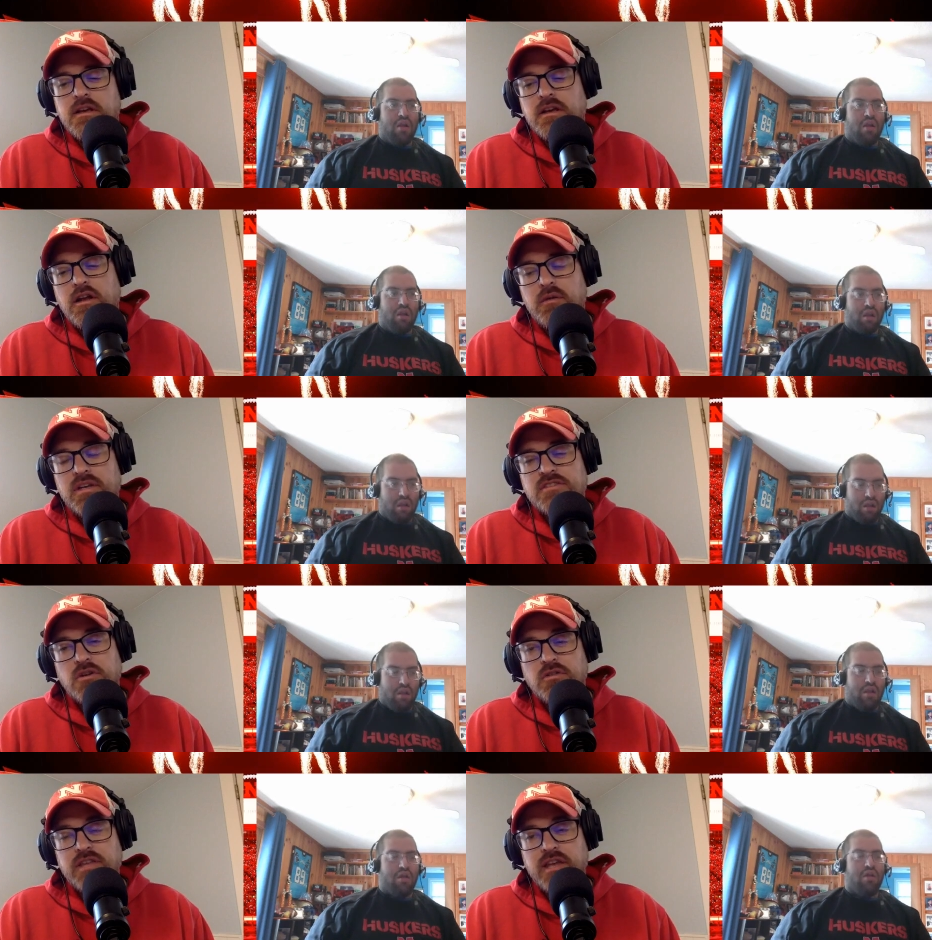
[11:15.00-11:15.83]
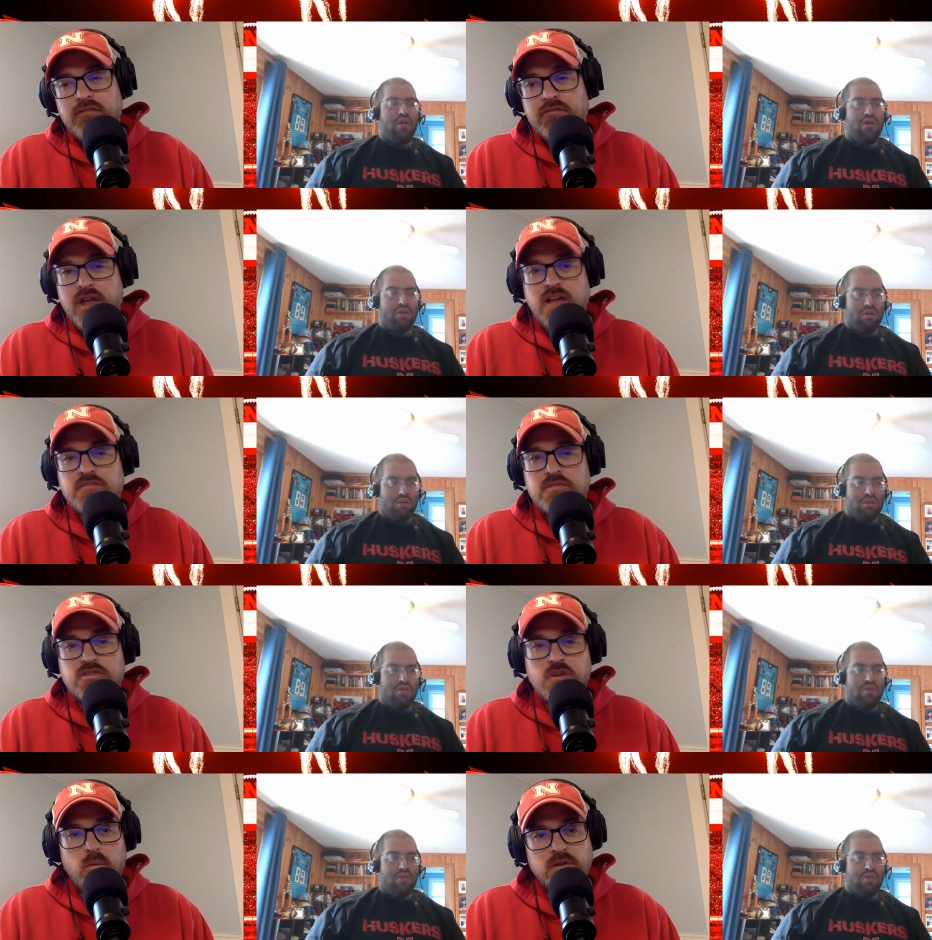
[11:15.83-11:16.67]
Speaker 1: you know, he's only a
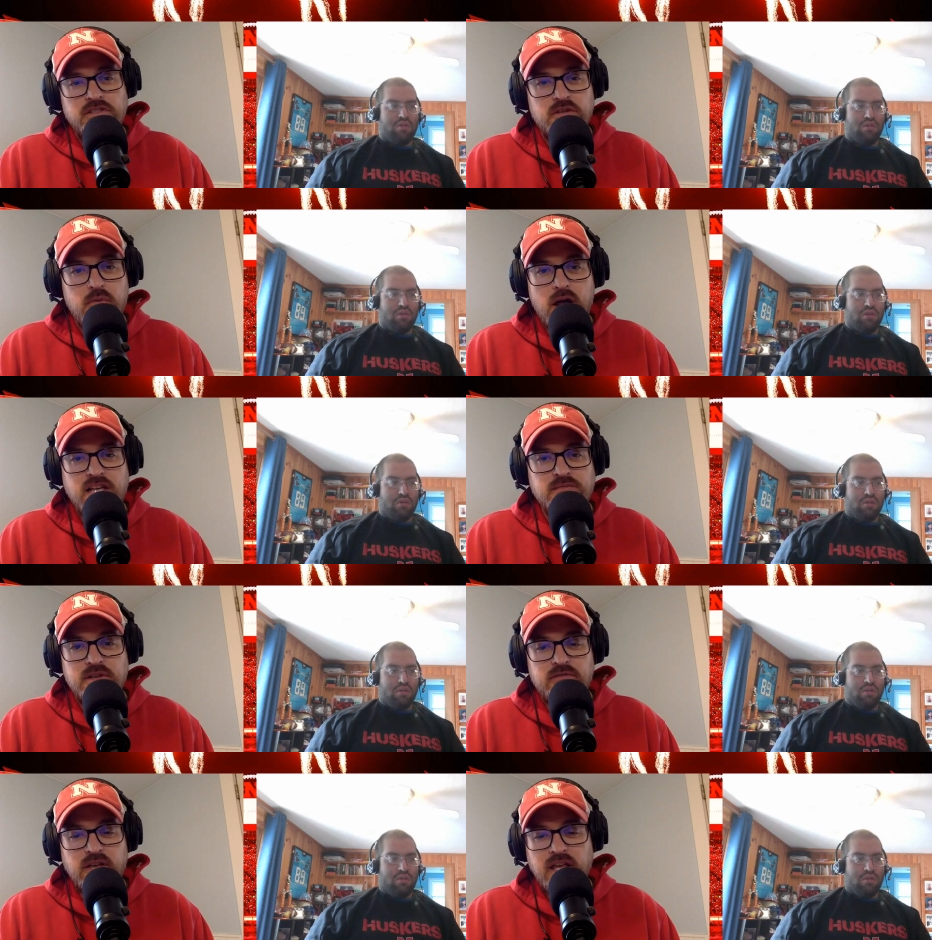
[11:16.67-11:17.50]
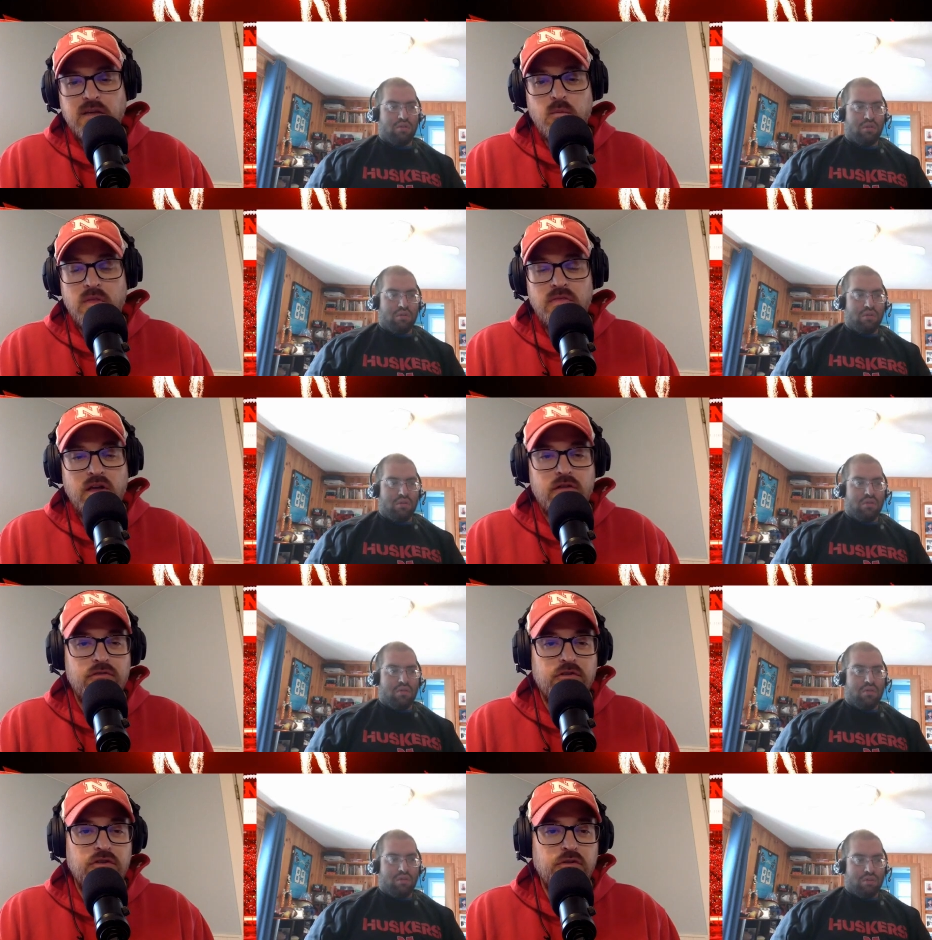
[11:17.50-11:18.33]
freshman. So it wouldn't surprise me if like he went
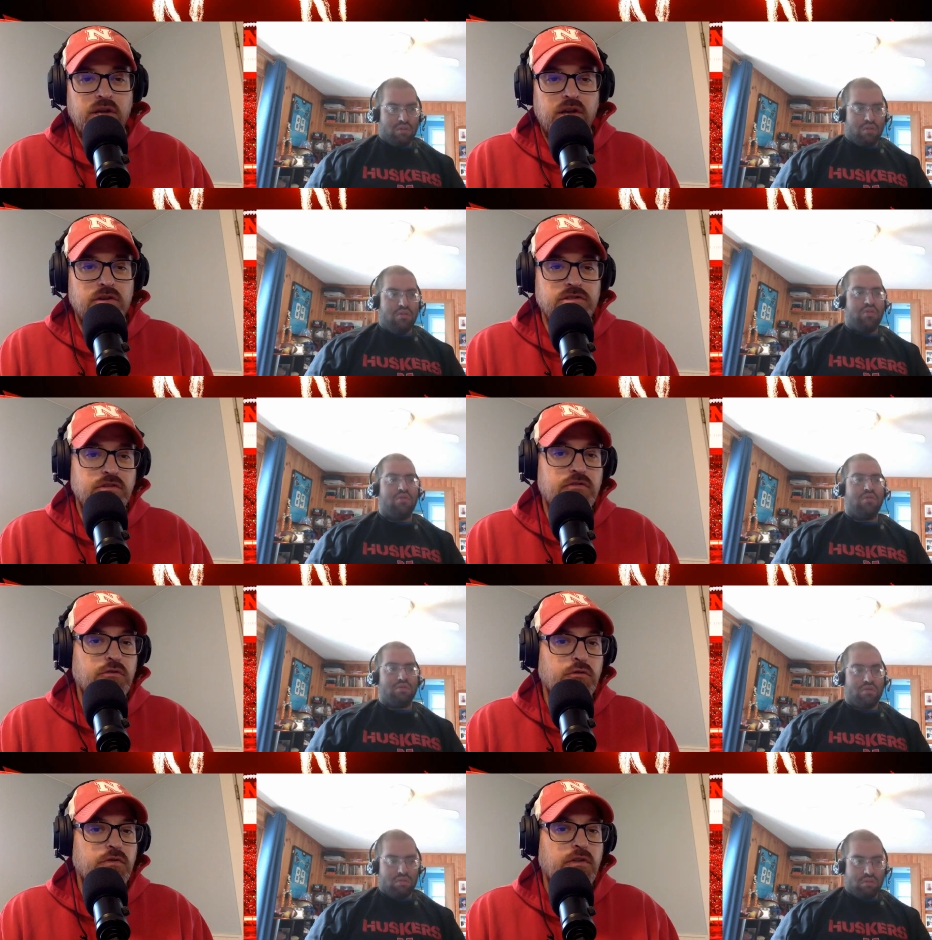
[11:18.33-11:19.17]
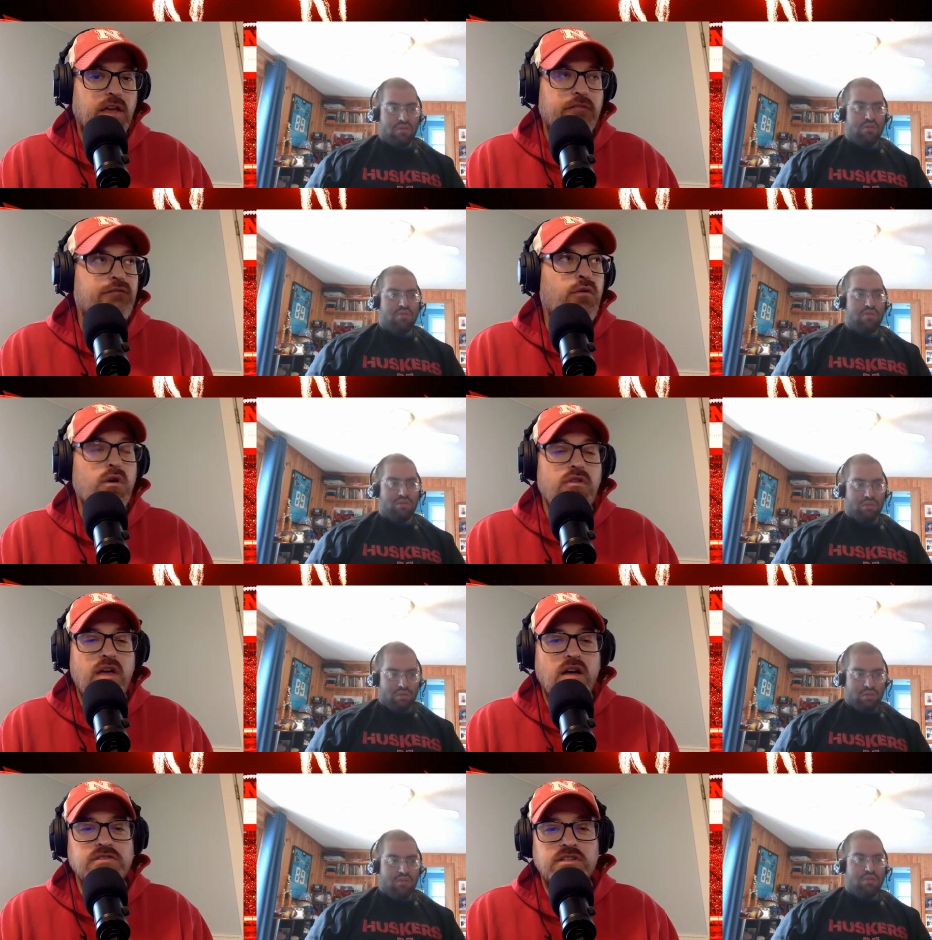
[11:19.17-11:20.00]
there for two years and threw for like
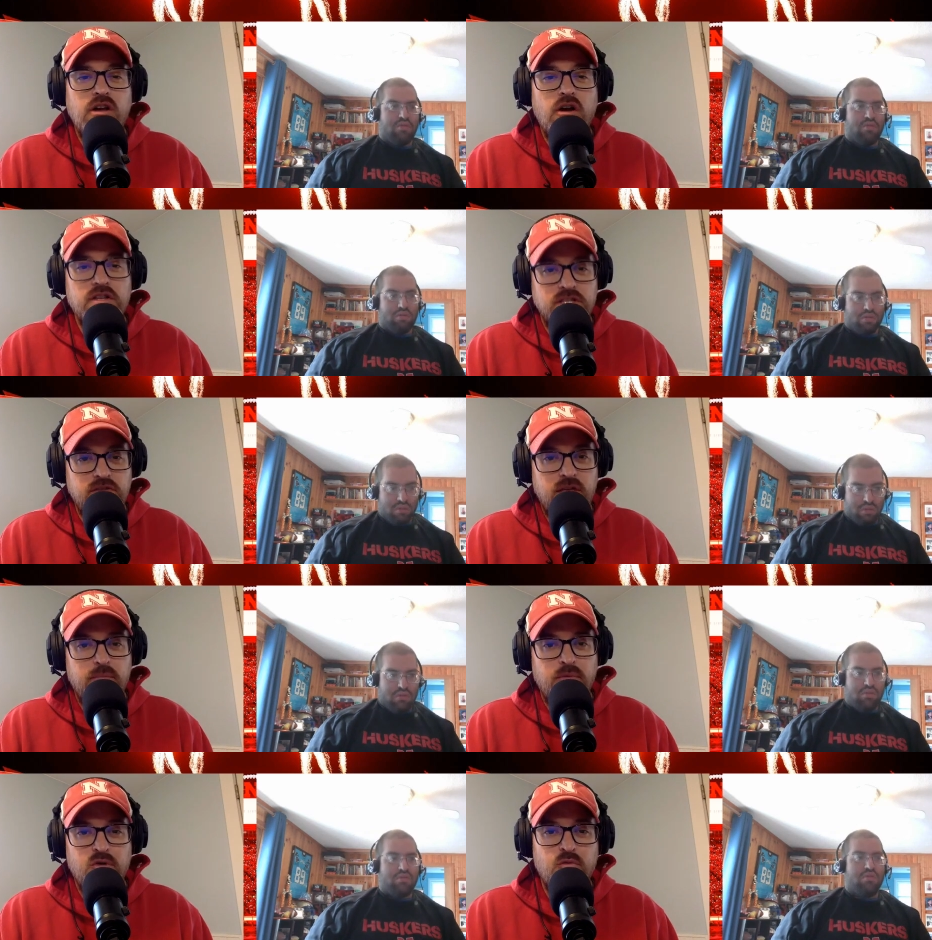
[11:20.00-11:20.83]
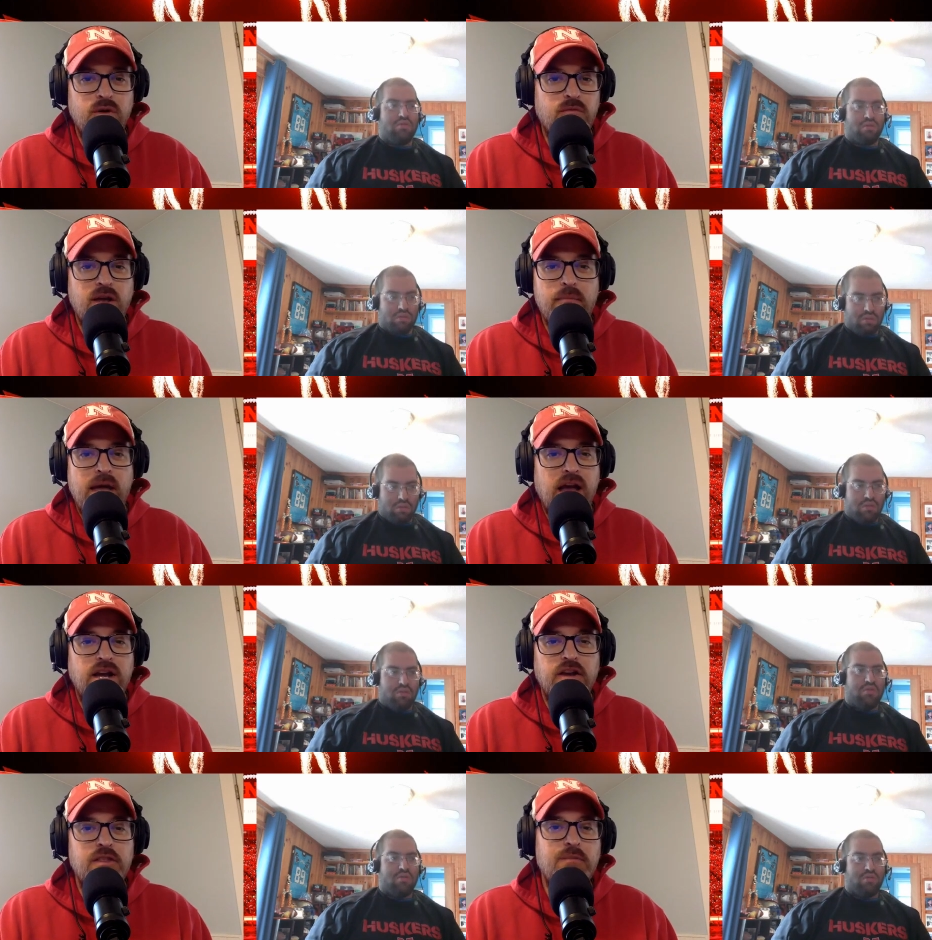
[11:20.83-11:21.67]
4,000 yards and then boom, went right
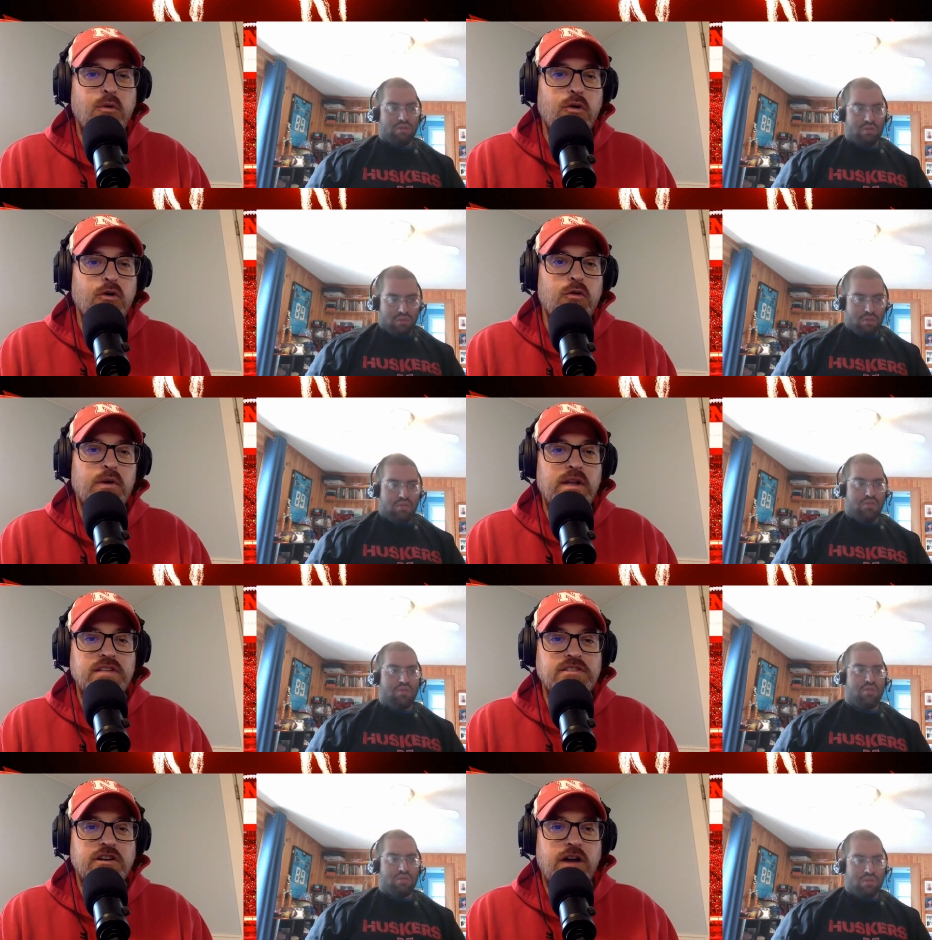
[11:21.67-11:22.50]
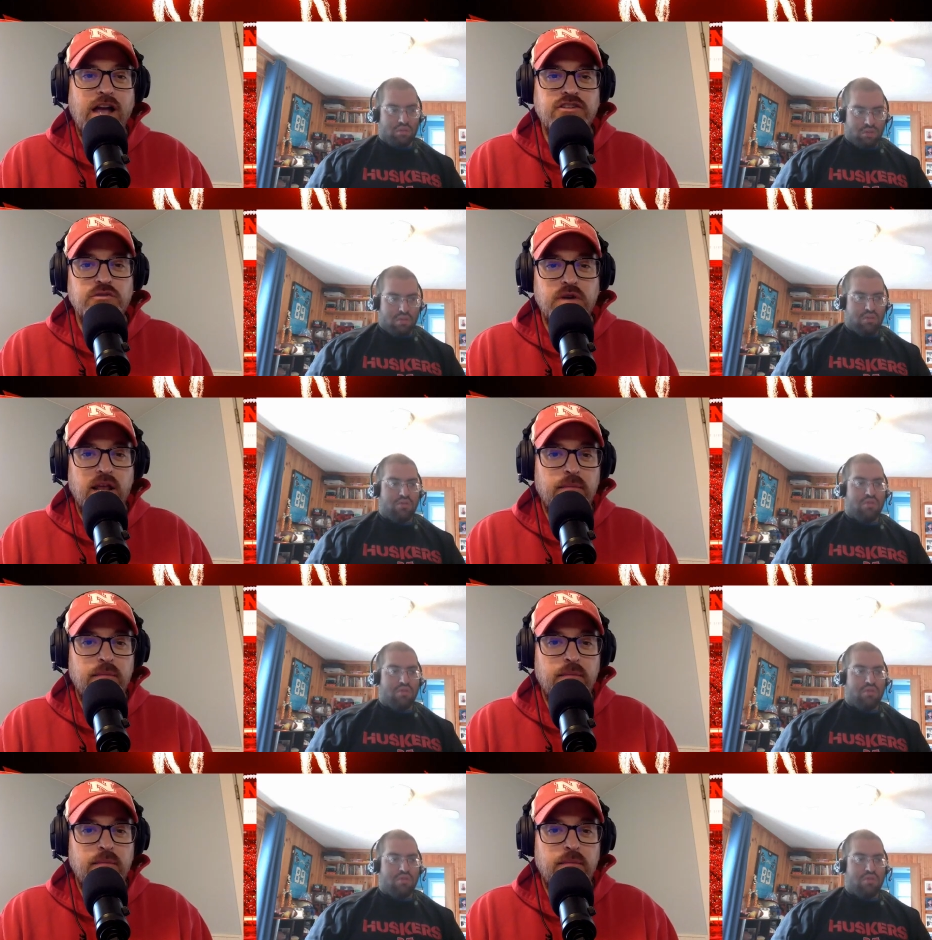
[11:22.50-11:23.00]
back into the portal when he's a graduate.